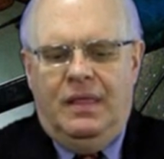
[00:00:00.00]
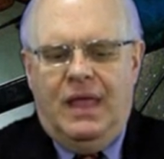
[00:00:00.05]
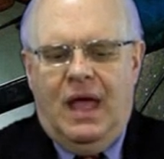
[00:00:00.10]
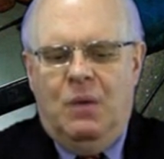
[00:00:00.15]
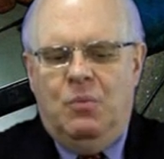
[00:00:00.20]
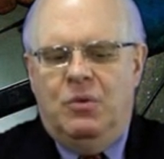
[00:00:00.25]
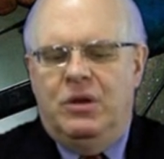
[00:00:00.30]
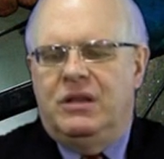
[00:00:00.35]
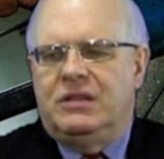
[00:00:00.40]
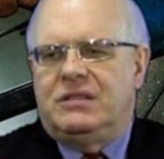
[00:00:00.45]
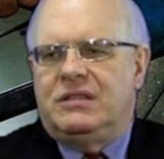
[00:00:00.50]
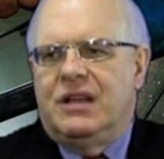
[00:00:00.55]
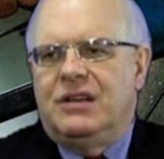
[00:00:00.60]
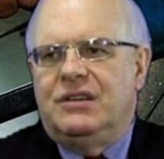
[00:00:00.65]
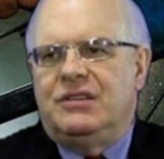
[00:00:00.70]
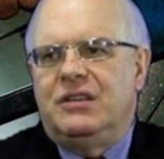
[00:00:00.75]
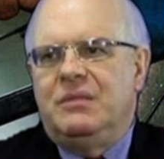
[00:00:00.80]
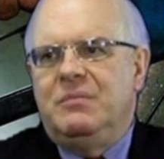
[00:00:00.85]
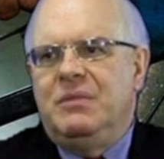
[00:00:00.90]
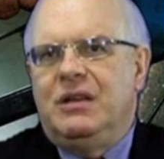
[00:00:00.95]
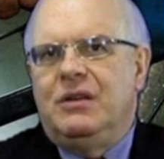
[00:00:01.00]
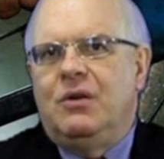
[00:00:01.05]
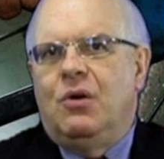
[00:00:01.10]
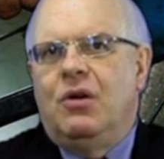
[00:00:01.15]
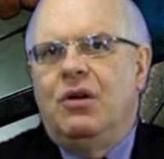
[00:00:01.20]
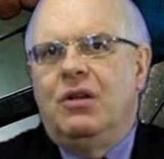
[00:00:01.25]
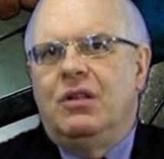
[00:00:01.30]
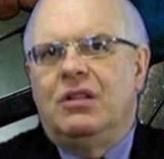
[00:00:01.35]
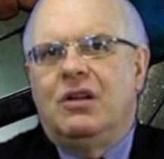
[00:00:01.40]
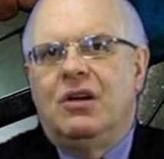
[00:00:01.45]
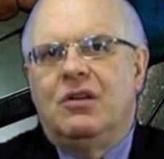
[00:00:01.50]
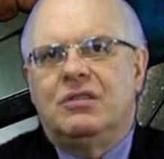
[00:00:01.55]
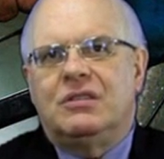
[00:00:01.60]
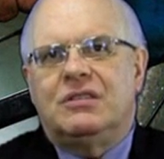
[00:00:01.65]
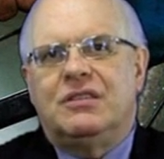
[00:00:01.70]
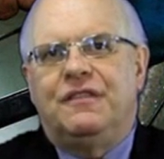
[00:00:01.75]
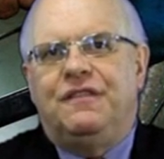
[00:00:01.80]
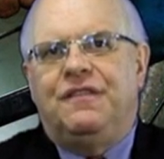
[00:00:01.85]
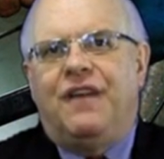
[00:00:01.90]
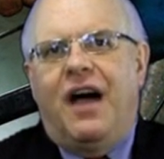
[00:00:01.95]
that would essentially mean oil
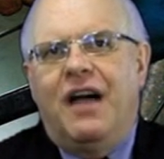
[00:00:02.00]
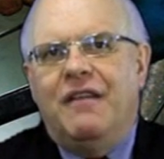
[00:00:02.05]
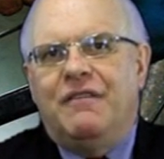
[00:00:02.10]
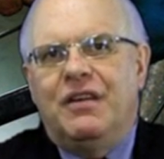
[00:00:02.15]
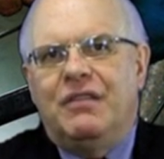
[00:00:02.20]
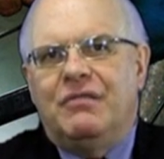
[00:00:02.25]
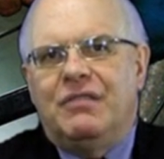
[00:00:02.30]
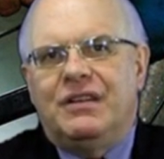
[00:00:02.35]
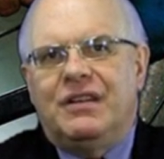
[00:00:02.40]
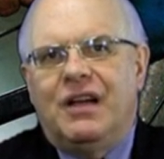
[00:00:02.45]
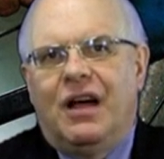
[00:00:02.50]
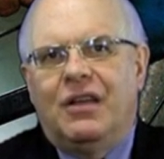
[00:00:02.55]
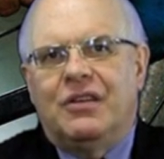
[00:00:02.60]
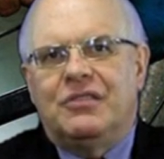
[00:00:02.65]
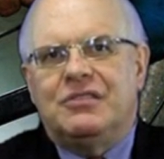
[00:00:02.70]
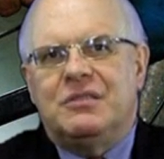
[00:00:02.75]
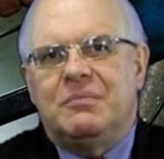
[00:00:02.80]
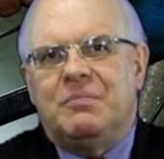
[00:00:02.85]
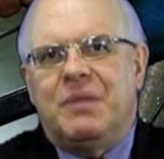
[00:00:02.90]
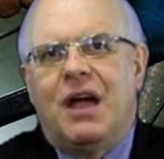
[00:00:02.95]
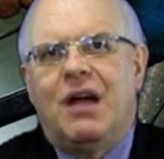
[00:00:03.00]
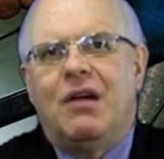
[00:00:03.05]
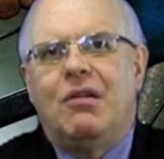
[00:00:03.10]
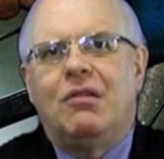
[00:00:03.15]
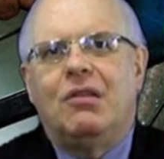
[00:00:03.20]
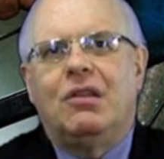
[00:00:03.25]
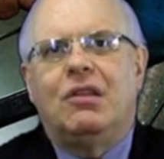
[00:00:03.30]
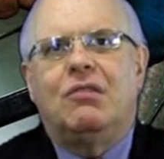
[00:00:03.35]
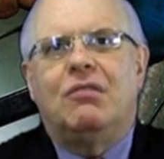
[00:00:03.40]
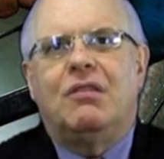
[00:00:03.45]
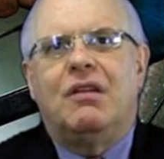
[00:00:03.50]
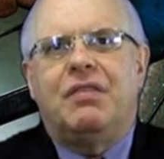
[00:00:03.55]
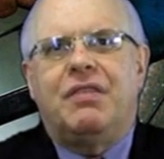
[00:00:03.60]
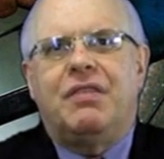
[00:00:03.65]
goes to $500 a barrel or